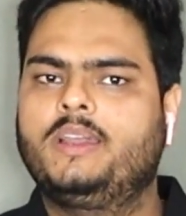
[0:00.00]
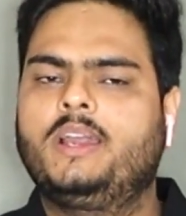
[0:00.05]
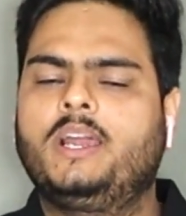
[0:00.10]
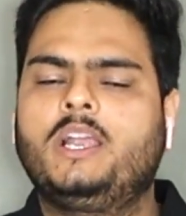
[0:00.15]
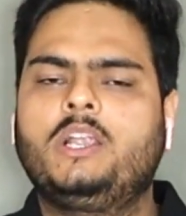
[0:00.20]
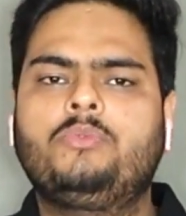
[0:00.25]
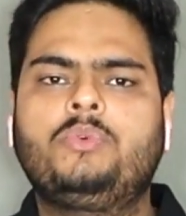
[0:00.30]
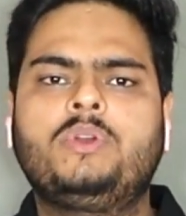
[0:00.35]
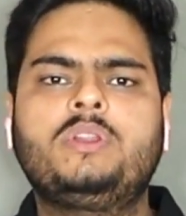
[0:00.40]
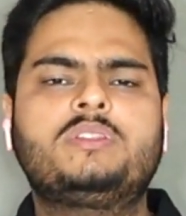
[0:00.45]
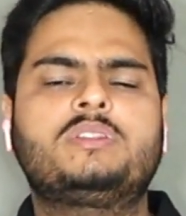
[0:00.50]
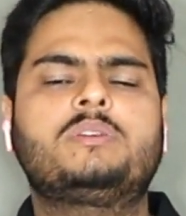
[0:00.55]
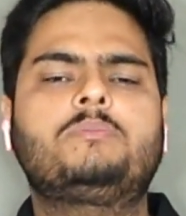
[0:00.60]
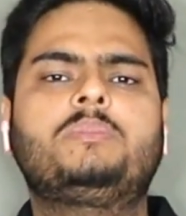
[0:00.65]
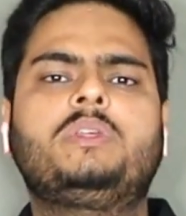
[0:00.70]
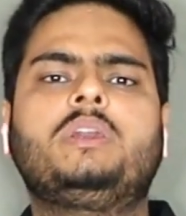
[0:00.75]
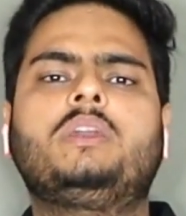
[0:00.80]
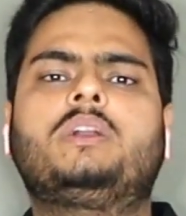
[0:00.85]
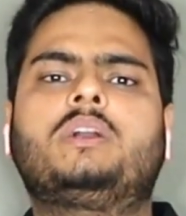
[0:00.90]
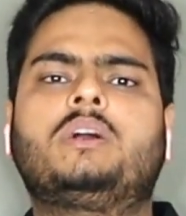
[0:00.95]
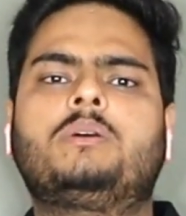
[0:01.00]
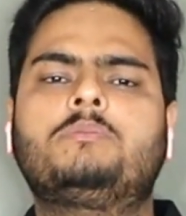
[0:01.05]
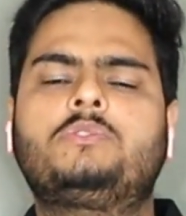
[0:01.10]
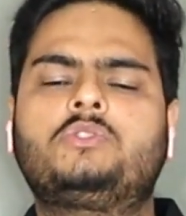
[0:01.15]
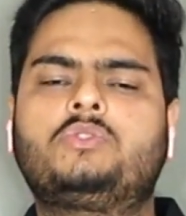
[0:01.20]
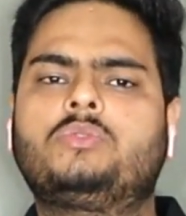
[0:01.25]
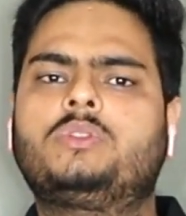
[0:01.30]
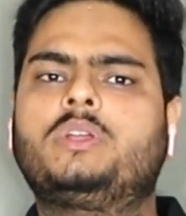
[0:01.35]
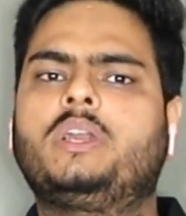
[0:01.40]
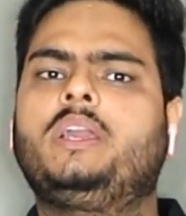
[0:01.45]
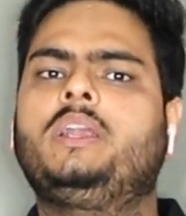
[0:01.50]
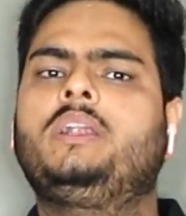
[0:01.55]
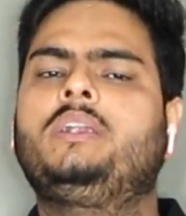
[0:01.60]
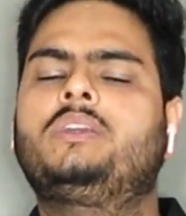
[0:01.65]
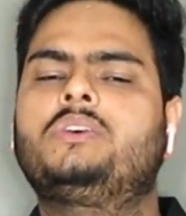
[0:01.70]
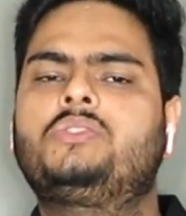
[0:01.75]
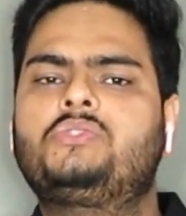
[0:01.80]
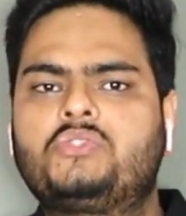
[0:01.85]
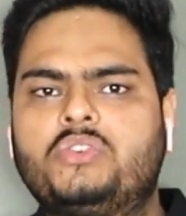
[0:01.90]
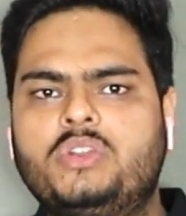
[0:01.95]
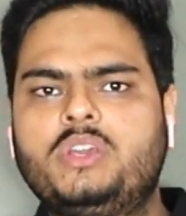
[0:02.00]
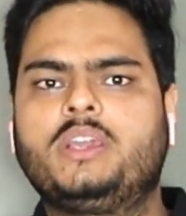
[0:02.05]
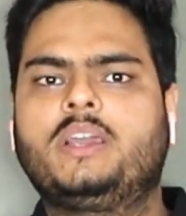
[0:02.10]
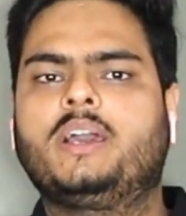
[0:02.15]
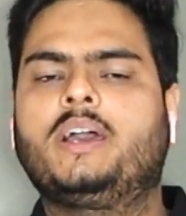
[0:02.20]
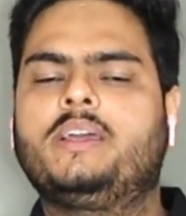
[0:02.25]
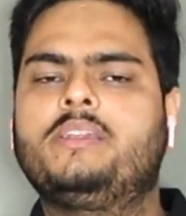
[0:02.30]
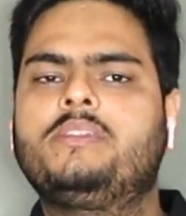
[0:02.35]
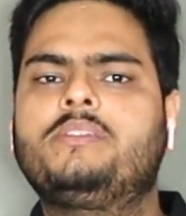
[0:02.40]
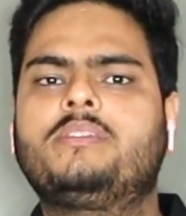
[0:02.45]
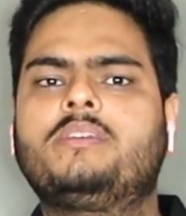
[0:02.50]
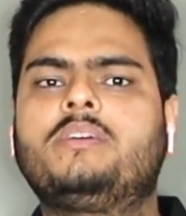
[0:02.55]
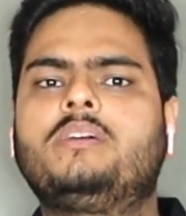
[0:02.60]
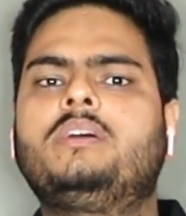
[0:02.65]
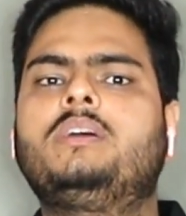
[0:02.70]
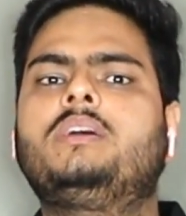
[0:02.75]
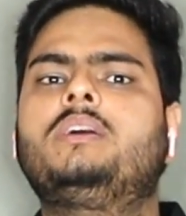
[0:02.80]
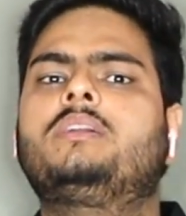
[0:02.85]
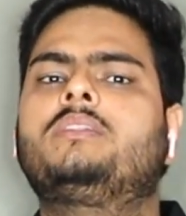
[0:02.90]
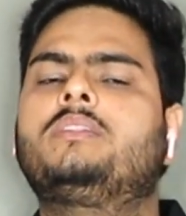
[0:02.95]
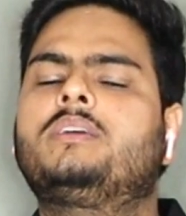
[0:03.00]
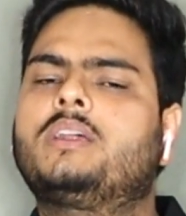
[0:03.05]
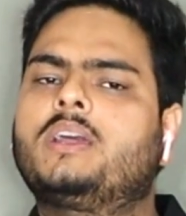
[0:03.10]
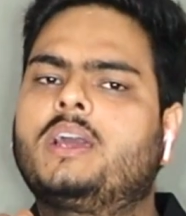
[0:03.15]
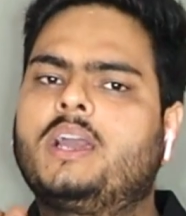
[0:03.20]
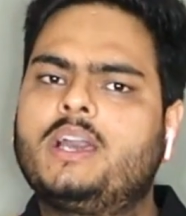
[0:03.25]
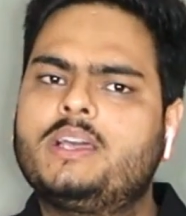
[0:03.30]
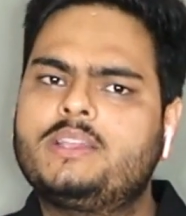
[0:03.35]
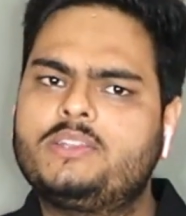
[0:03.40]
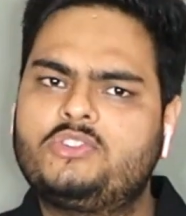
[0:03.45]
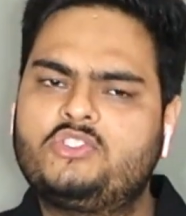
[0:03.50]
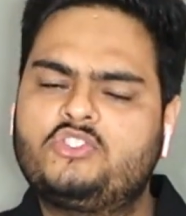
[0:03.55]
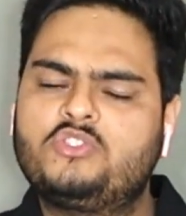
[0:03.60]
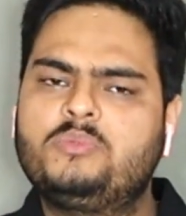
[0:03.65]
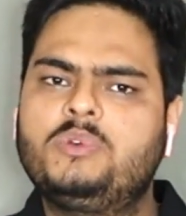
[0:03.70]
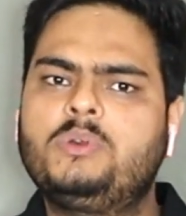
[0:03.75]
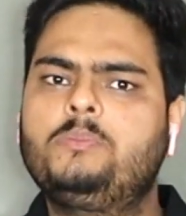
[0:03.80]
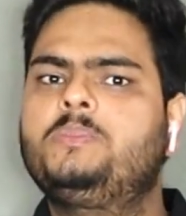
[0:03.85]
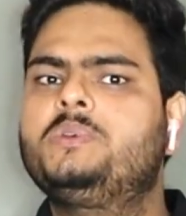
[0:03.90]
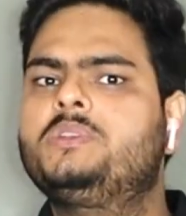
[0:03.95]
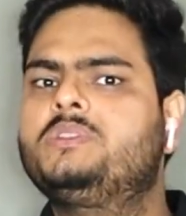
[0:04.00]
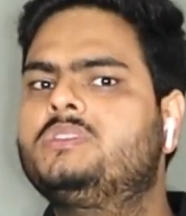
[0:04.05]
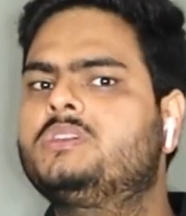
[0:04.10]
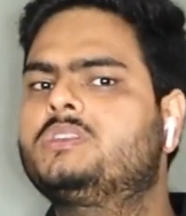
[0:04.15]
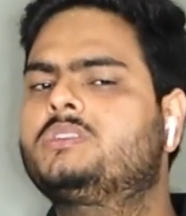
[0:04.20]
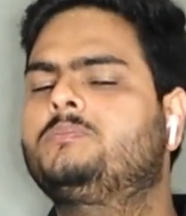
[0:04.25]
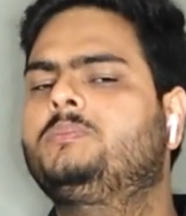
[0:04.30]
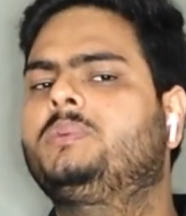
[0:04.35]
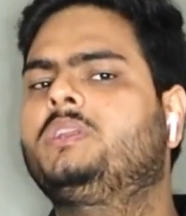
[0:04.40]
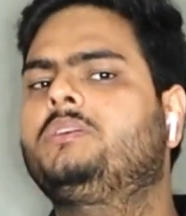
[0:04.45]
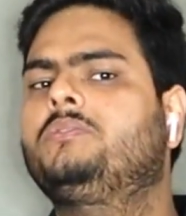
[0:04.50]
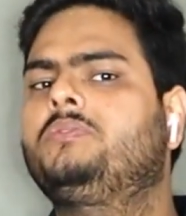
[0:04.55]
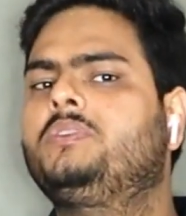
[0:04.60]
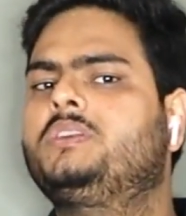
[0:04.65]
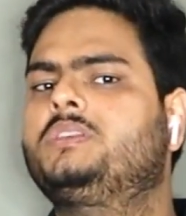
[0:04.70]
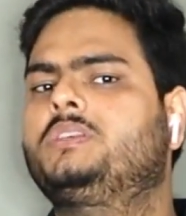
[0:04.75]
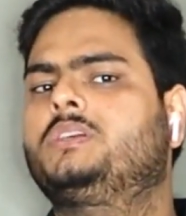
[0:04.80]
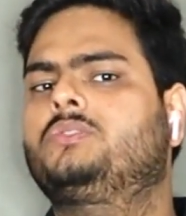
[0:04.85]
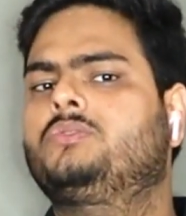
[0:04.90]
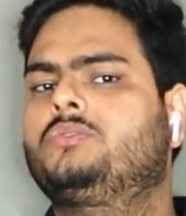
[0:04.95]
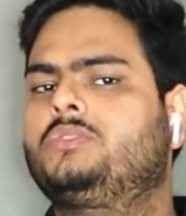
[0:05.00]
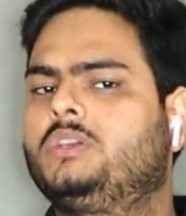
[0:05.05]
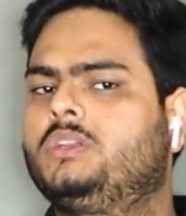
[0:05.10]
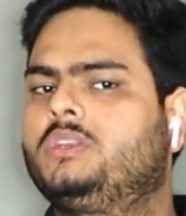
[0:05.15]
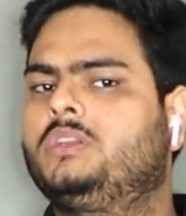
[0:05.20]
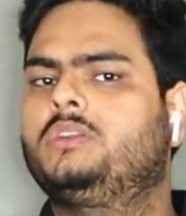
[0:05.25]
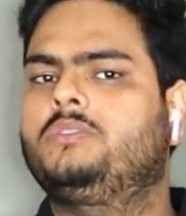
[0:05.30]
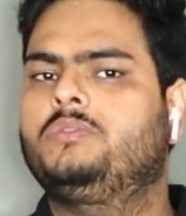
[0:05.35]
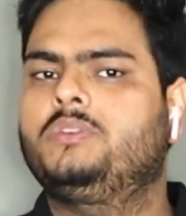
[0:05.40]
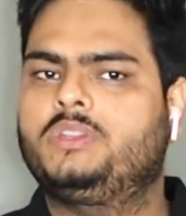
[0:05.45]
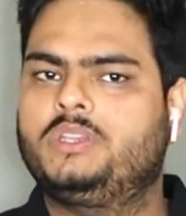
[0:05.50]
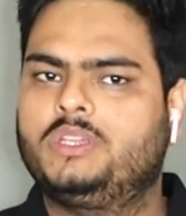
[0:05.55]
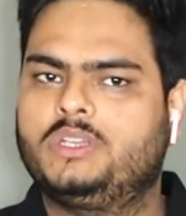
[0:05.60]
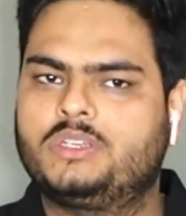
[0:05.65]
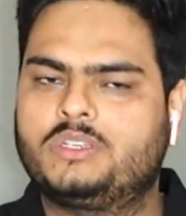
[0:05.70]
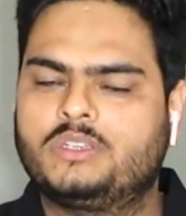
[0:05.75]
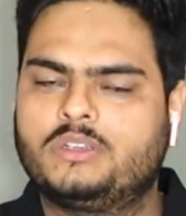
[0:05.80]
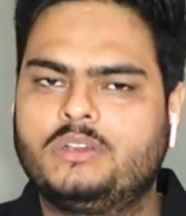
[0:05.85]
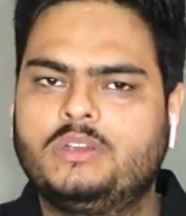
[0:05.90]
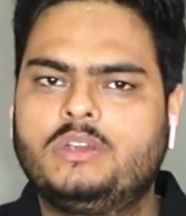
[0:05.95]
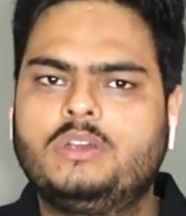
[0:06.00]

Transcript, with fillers: And when something comes to the industry, guys, there has to be business benefits associated with it.